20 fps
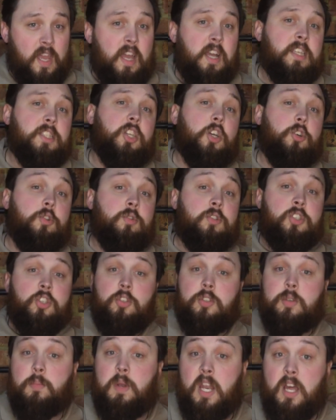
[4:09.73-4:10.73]
So do
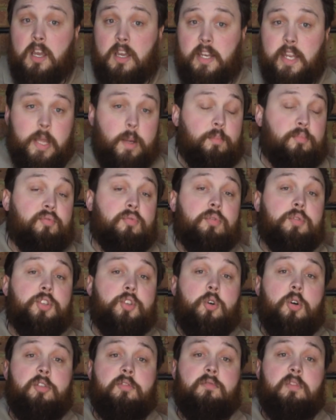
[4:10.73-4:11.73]
some learning, broaden your
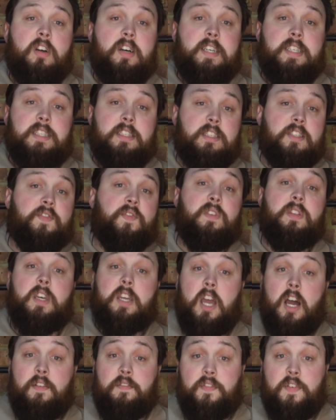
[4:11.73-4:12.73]
horizons from the
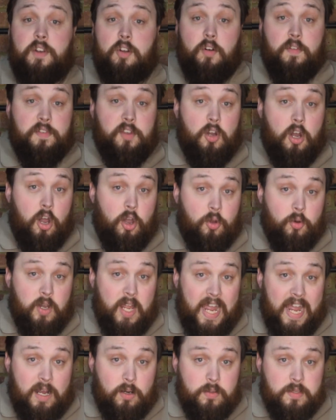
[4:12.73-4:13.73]
comfort of your own
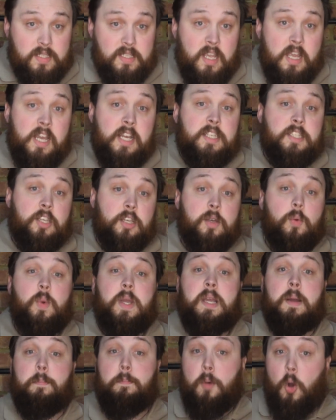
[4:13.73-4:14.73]
house so that we
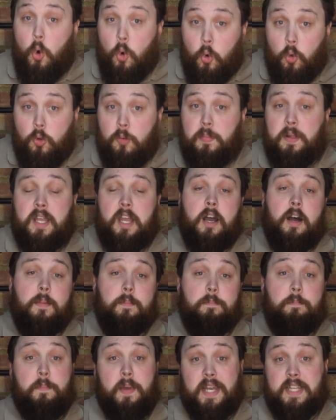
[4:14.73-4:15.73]
can all become
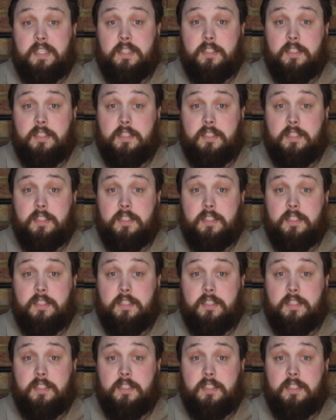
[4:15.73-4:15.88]
better